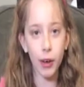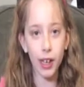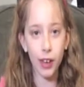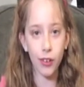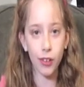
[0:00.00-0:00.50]

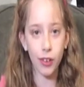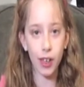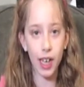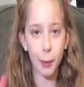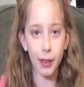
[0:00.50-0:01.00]
Poindexter,
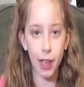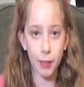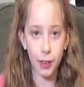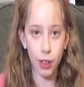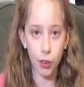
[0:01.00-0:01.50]
and I'm
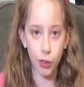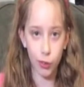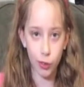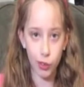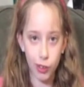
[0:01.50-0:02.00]
11 years
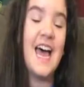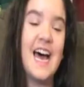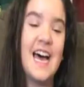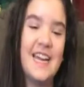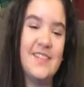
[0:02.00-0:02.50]
old.
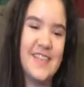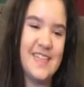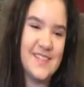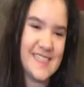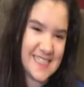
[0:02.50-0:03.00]
Hi, my
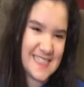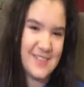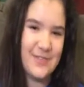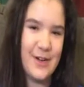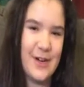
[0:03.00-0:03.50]
name is
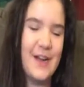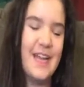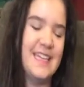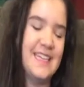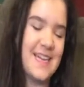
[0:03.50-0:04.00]
Lindsay Ferreira,
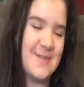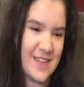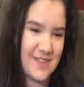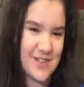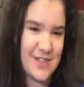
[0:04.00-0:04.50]
and I'm
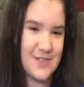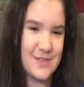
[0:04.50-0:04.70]
11 years